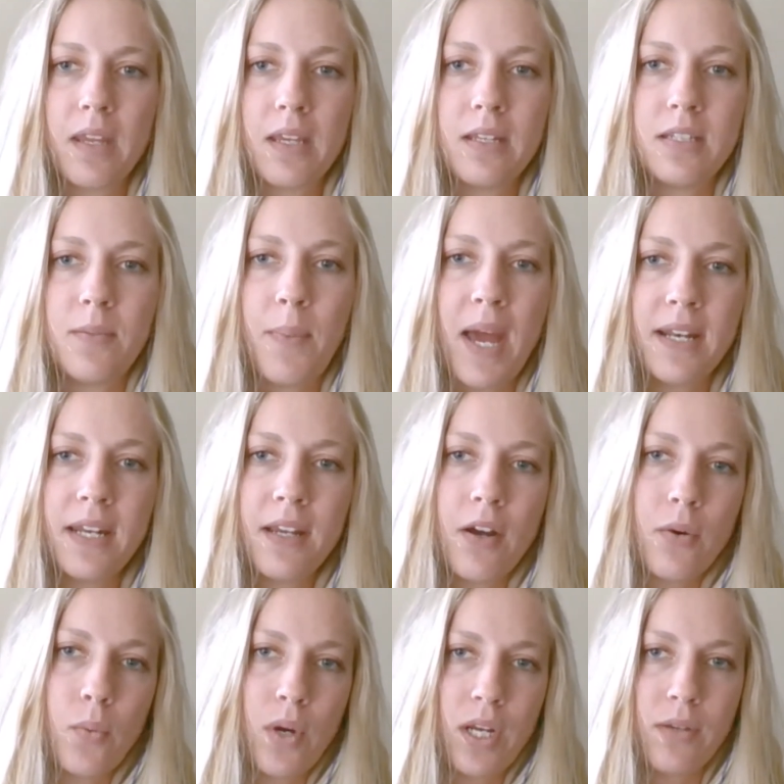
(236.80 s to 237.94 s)
Depending
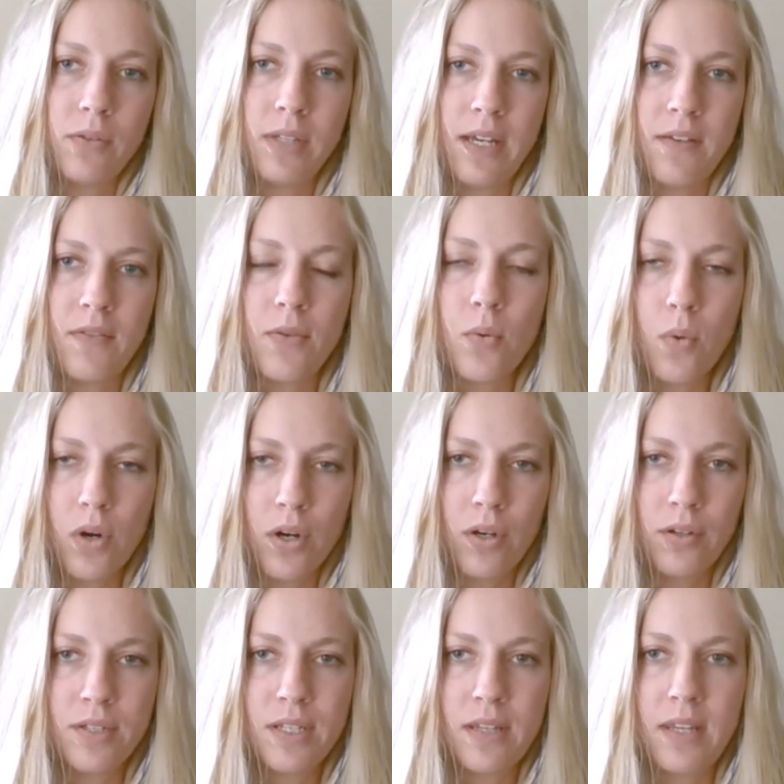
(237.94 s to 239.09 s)
on where you live in the
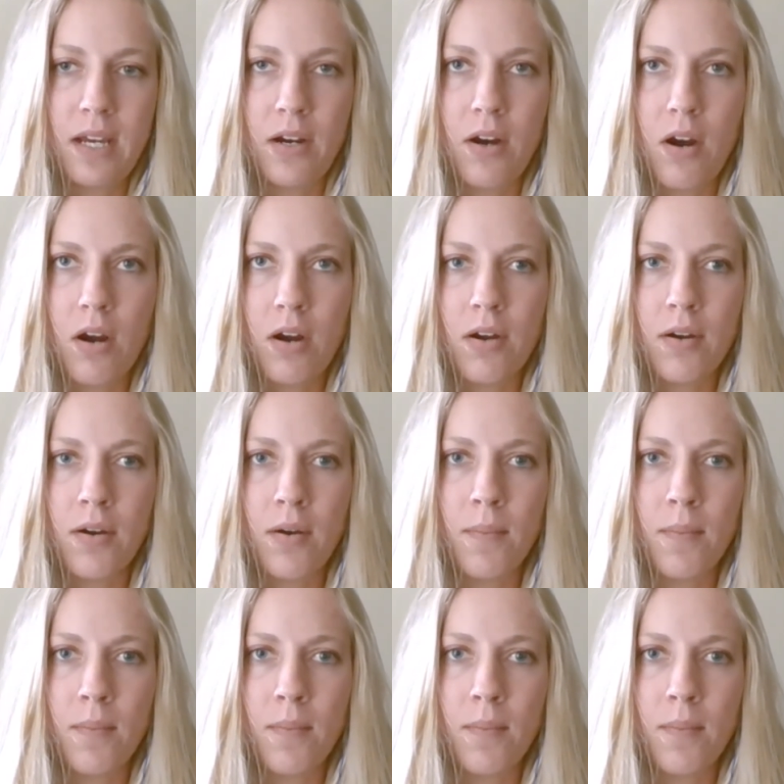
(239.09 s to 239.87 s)
world, there are